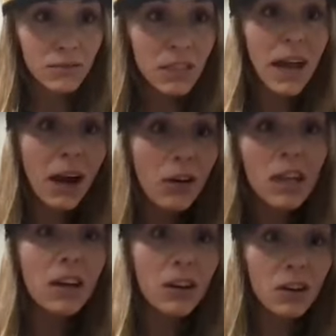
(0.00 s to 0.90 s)
The
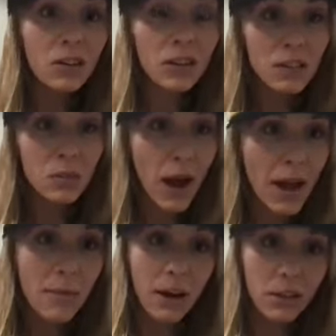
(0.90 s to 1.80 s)
downhill is why
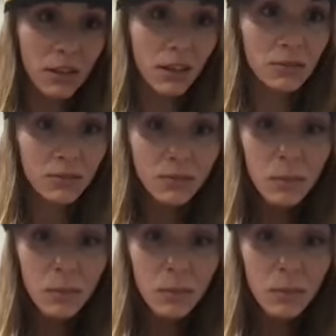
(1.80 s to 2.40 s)
I'm out there.